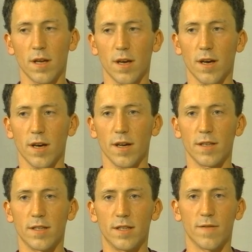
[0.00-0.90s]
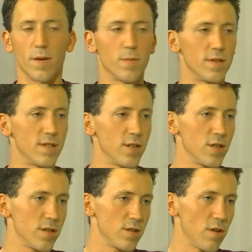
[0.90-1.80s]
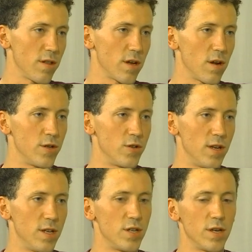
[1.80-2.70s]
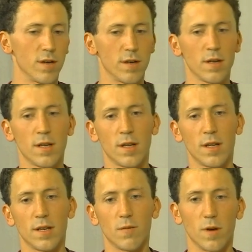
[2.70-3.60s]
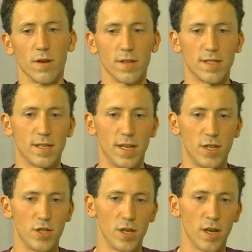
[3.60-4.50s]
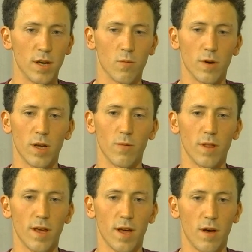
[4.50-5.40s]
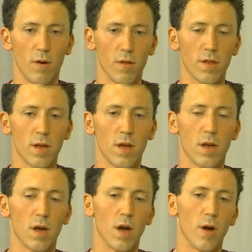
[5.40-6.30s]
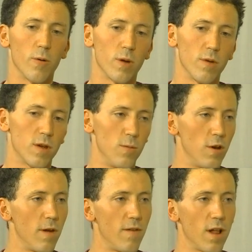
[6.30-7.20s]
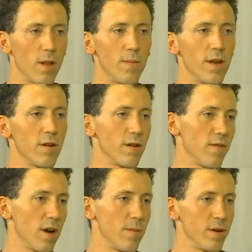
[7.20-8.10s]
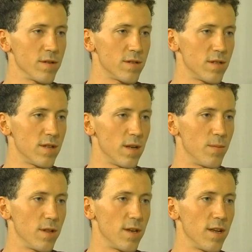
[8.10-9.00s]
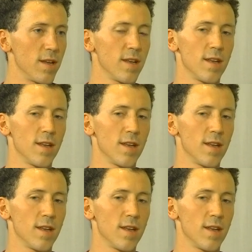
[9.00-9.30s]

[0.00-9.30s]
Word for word: uh, different positions throughout the country each year whether it's teaching, working with health, uh, working with community development or environmental sustainability.